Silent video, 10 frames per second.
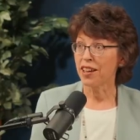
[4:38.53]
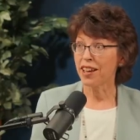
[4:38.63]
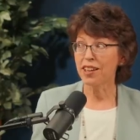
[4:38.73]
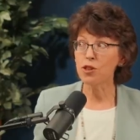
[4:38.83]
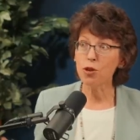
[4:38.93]

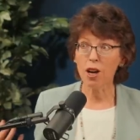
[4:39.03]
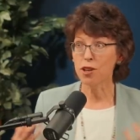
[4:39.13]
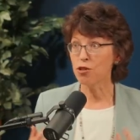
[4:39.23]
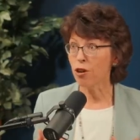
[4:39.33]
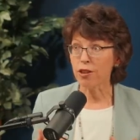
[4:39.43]
And it's so
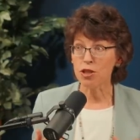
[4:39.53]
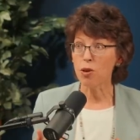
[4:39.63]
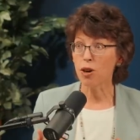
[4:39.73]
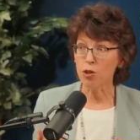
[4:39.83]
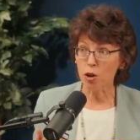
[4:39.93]
contrary to
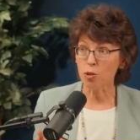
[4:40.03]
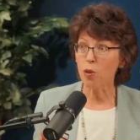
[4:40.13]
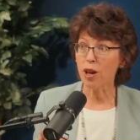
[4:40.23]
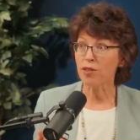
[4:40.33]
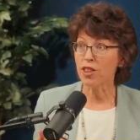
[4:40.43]
our normal
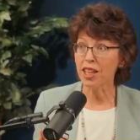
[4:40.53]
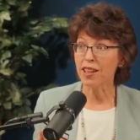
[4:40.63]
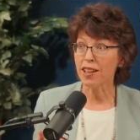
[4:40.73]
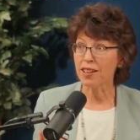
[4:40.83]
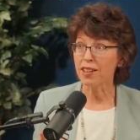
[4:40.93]
way of thinking.